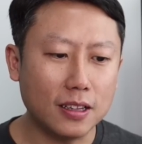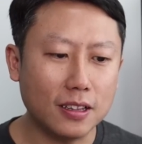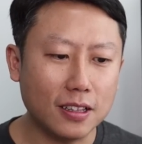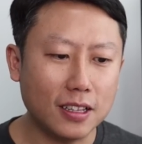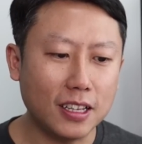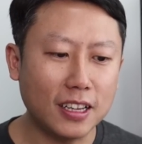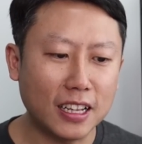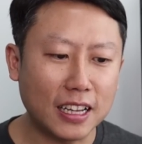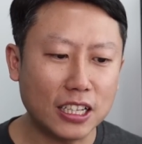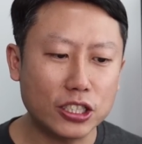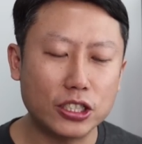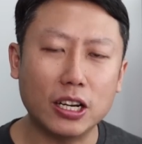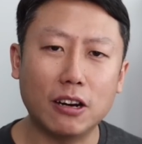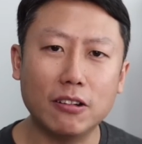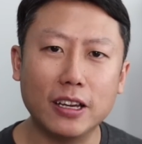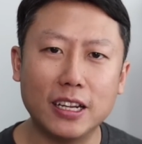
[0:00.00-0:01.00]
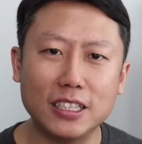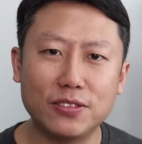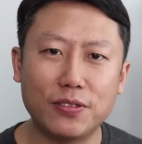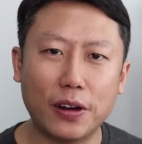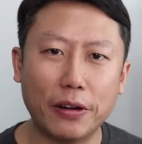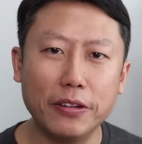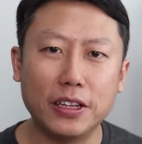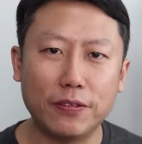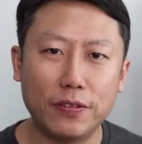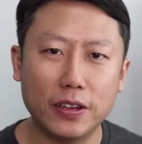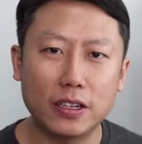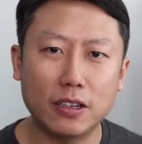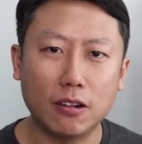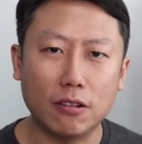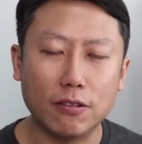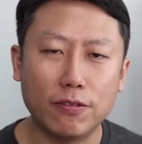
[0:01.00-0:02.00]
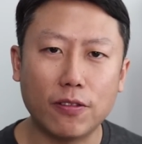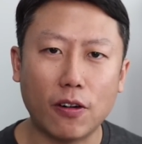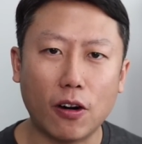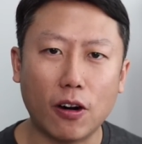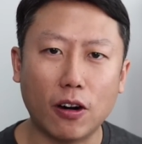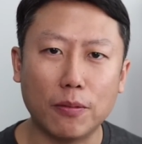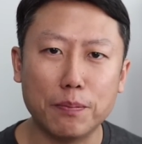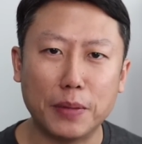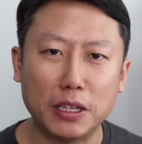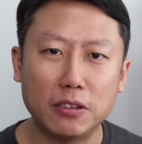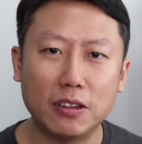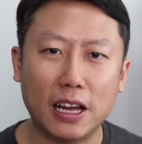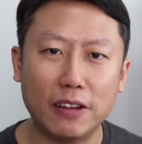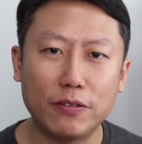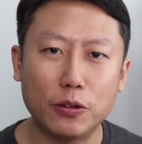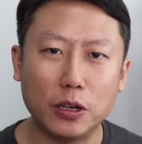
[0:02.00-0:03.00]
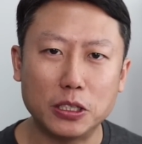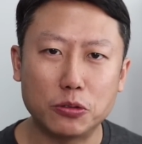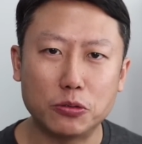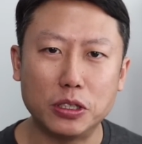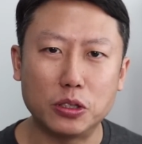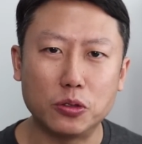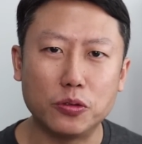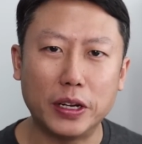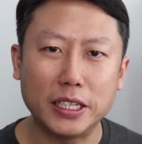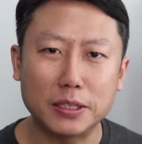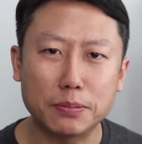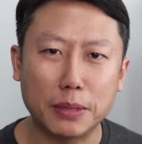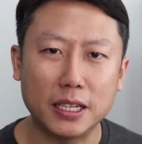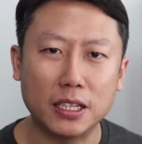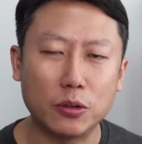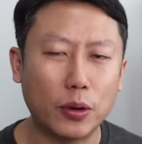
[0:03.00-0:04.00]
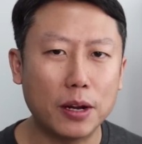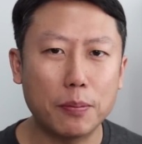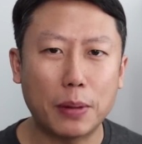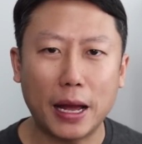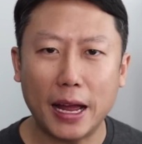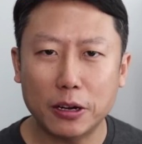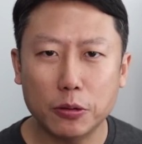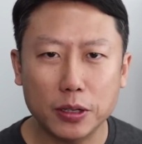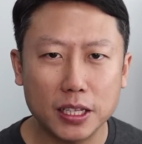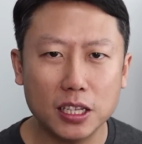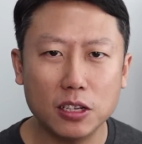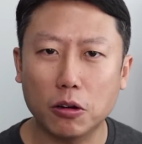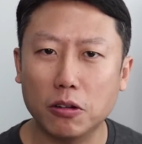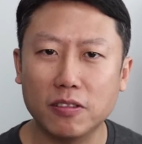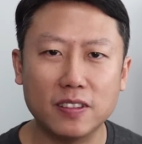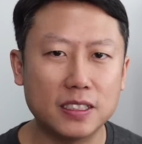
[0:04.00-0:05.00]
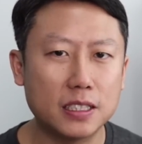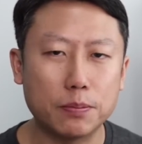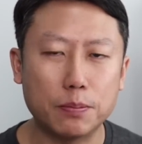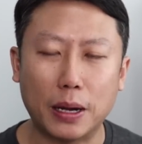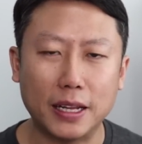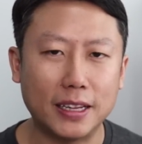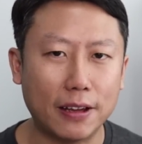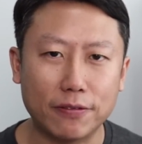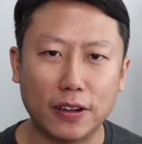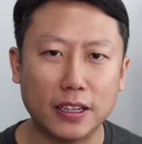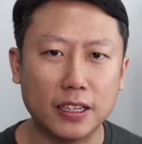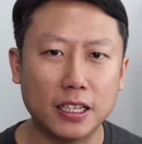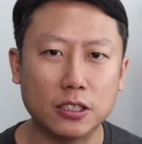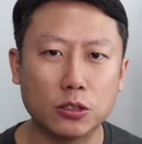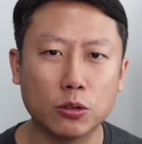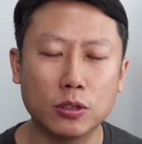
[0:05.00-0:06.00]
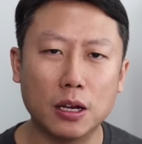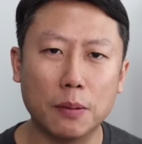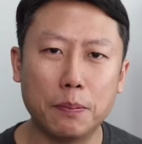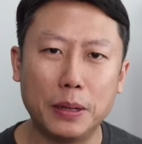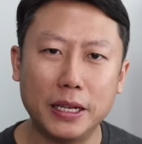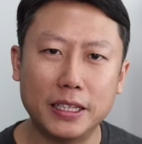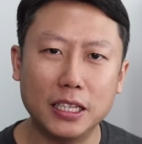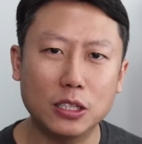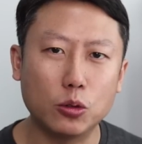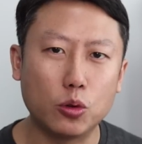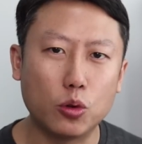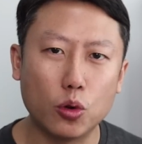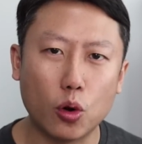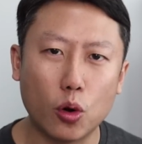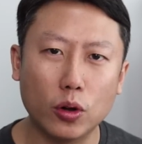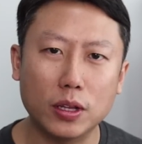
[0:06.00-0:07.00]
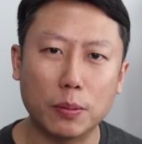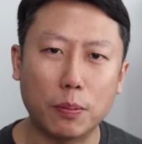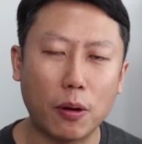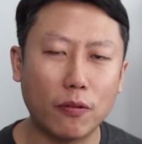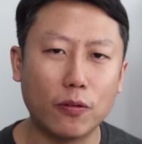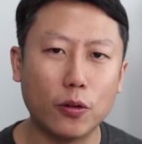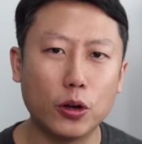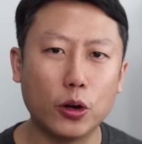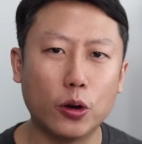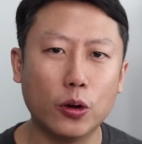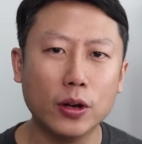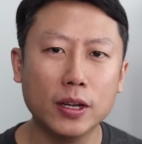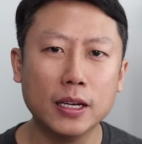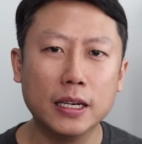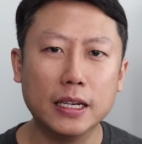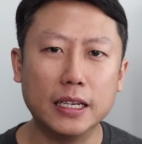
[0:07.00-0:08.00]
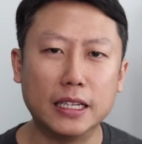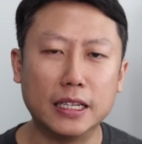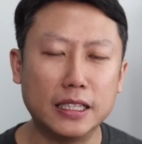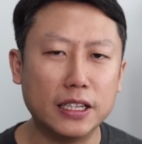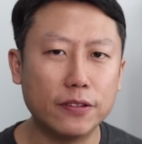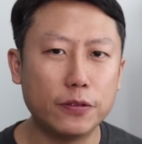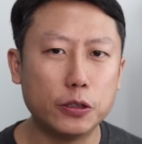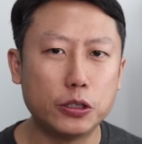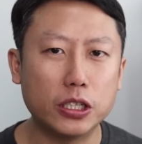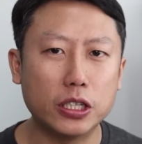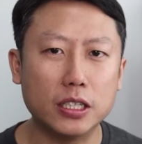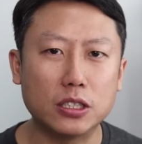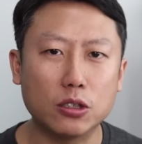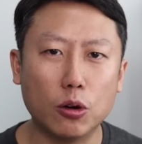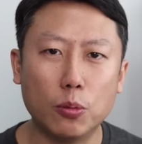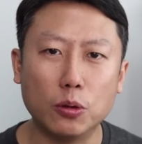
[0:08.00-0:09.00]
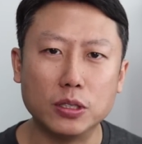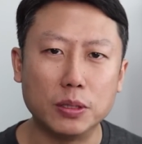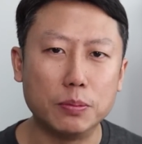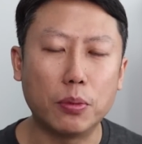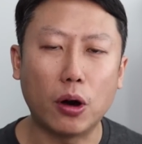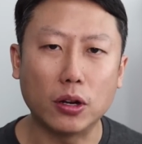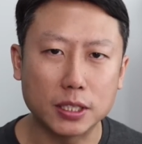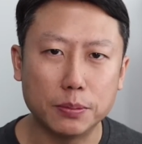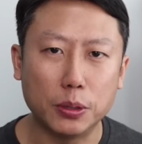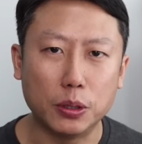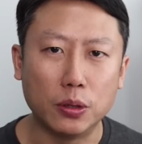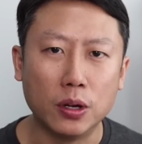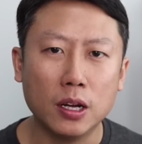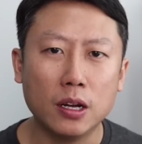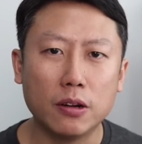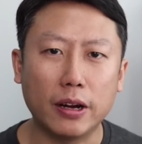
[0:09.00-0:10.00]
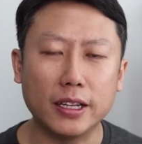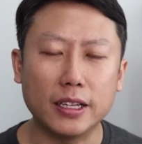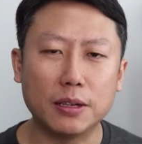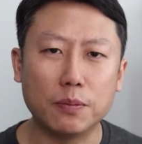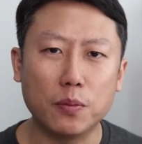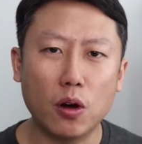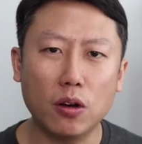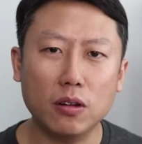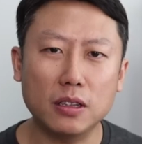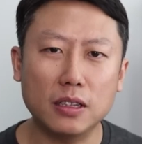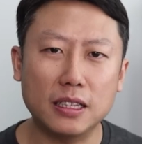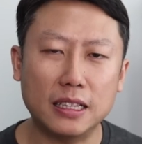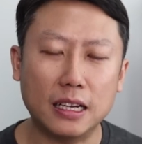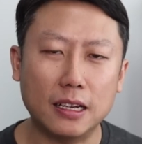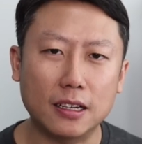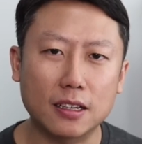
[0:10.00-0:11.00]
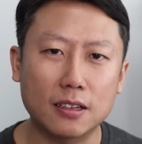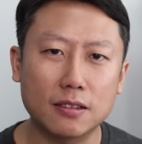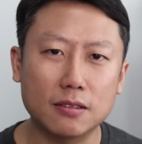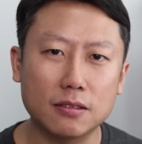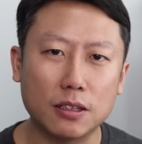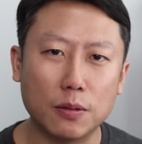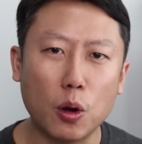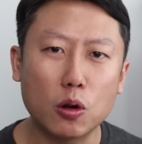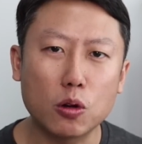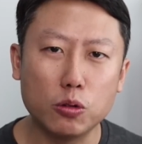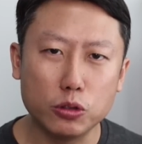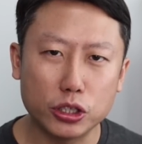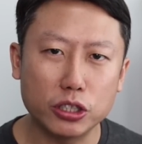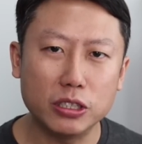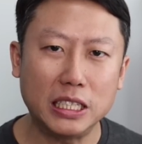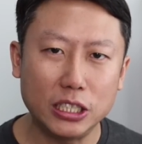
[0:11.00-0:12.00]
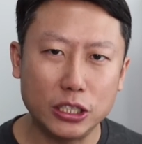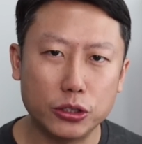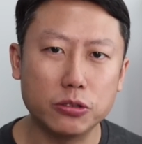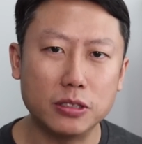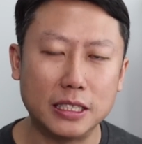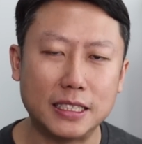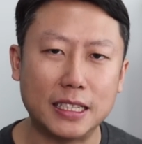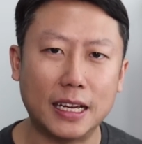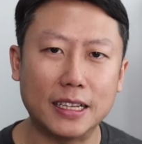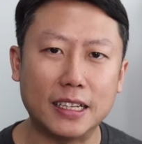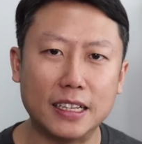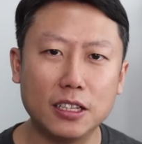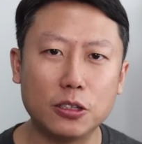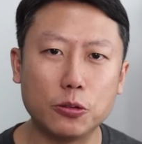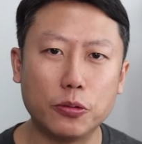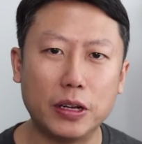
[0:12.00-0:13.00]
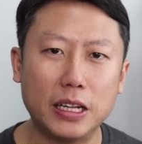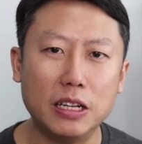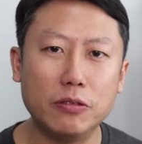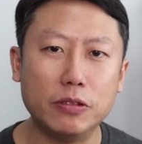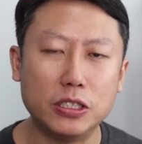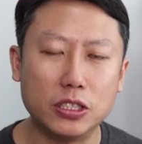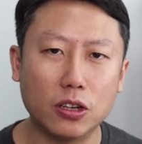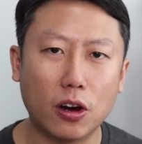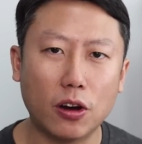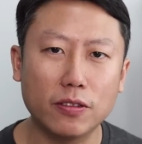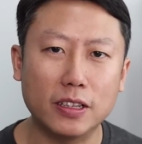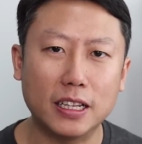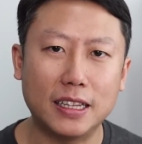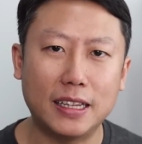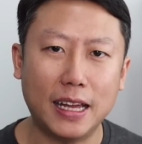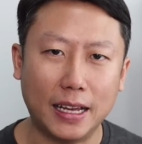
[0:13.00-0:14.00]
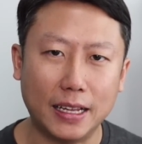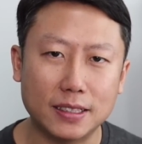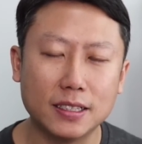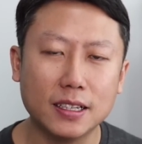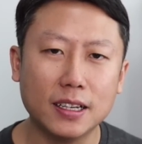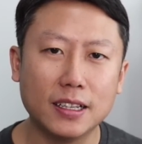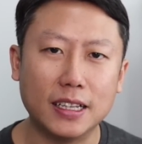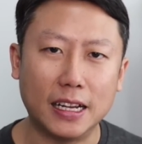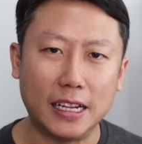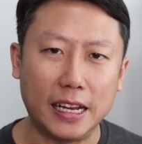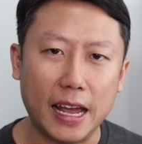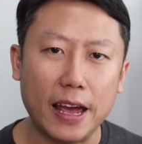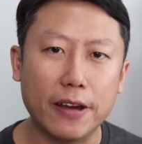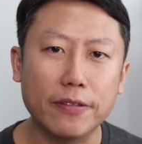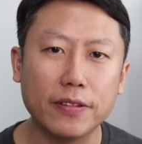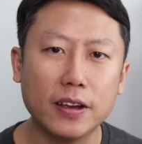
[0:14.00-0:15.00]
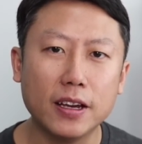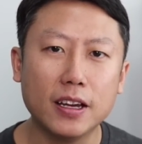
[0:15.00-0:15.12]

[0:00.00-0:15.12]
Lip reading: in a nutshell, it is very difficult for Manulife US REIT to raise money, whether by equity or is it by debt funding. So the ability to grow the portfolio in the near future is almost impossible, right? The more crucial issue is that they need to really resolve the debt that they have.